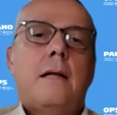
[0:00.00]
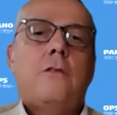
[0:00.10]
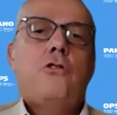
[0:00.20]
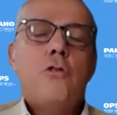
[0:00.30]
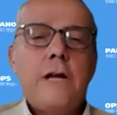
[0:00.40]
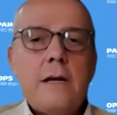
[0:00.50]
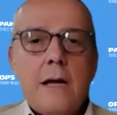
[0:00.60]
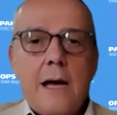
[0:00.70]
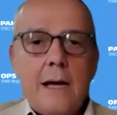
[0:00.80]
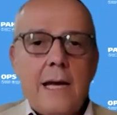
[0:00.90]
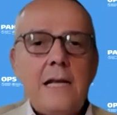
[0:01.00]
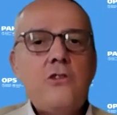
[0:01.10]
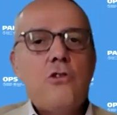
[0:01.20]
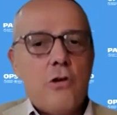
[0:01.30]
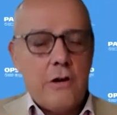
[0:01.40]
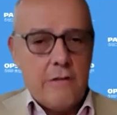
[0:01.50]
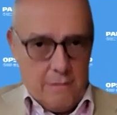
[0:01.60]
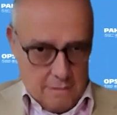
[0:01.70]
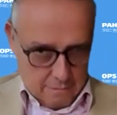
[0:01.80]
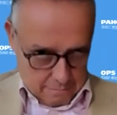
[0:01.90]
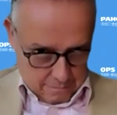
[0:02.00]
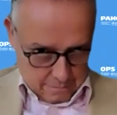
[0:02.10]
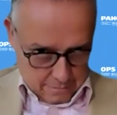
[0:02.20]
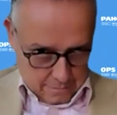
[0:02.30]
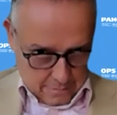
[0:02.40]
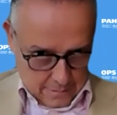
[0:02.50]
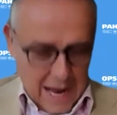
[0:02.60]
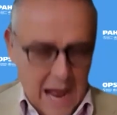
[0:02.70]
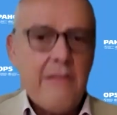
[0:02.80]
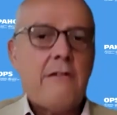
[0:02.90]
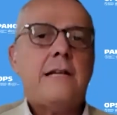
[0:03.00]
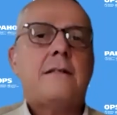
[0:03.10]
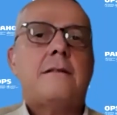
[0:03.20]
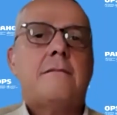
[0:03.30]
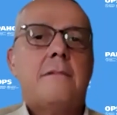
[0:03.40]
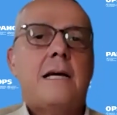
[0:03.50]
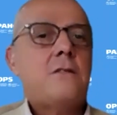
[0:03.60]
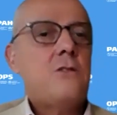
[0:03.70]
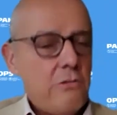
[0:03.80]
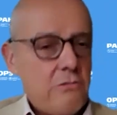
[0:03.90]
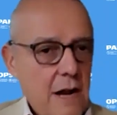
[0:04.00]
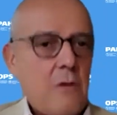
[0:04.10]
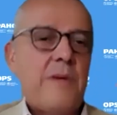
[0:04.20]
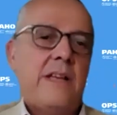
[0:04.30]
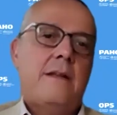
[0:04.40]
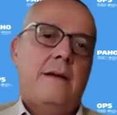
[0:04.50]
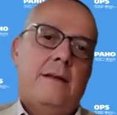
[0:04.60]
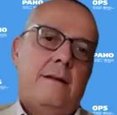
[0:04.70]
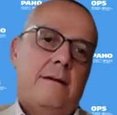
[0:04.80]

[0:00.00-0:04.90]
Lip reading: Doing indoor gatherings is not recommended.